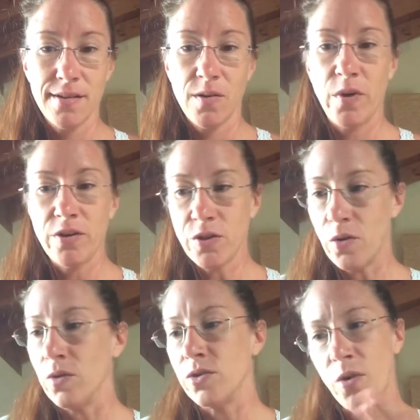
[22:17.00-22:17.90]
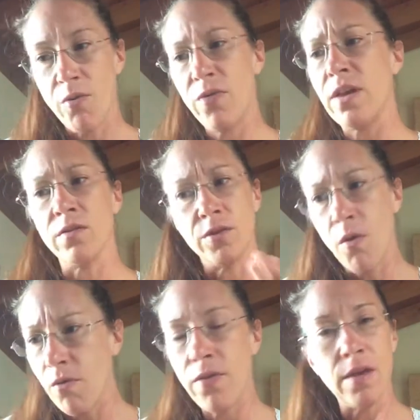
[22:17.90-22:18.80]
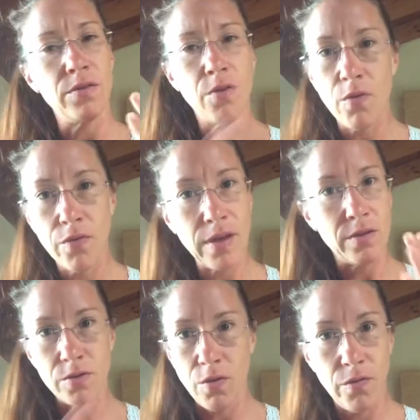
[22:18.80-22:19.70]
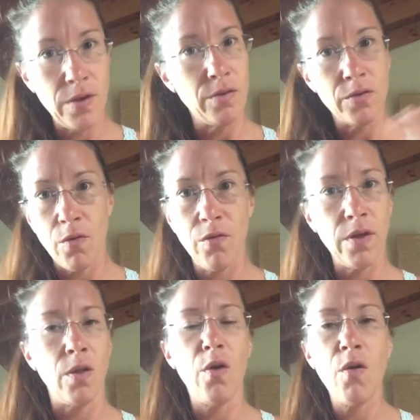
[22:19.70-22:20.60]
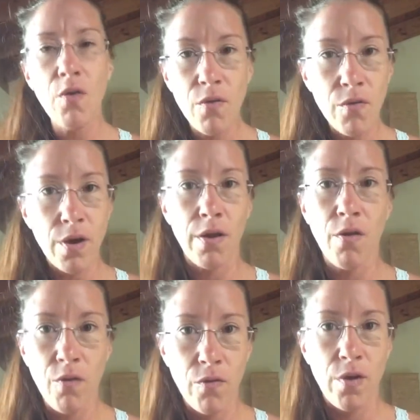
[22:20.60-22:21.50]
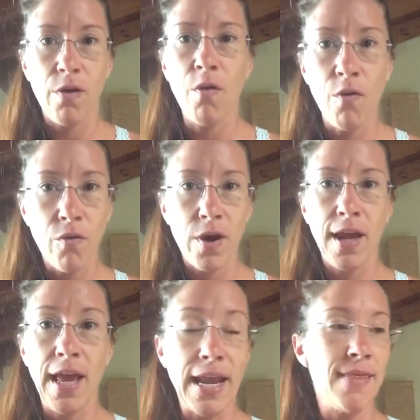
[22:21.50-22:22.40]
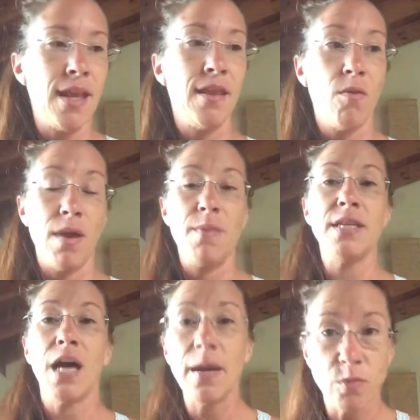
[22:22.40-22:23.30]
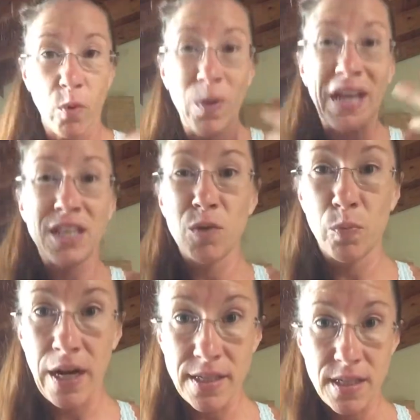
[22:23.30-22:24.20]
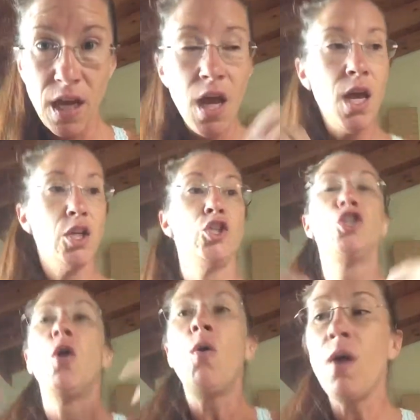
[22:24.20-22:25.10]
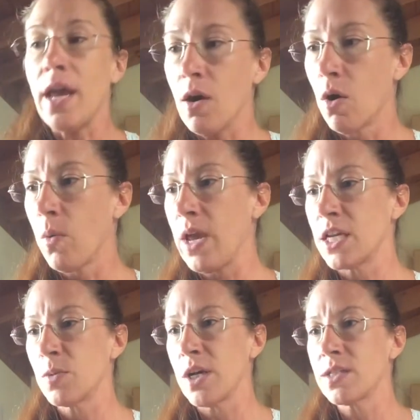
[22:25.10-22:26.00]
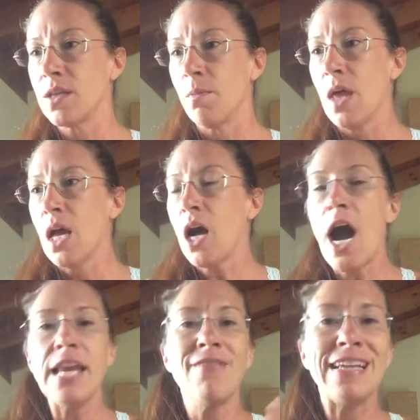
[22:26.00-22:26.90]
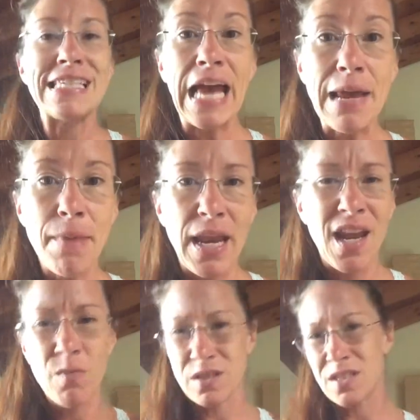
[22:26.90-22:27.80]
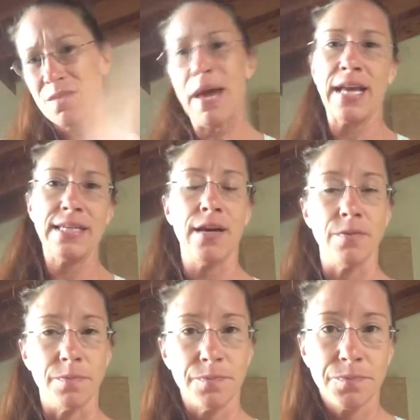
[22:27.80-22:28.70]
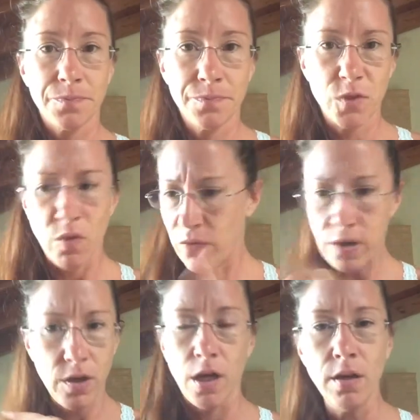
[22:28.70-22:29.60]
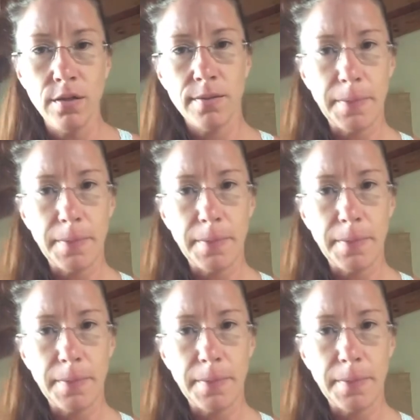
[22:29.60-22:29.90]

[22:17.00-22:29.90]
we're told, don't feel, don't feel, don't feel, don't feel, don't feel, over and over and over again. And then there may be times where we expressed joy or we expressed some kind of excitement and it was smacked down. Don't feel good.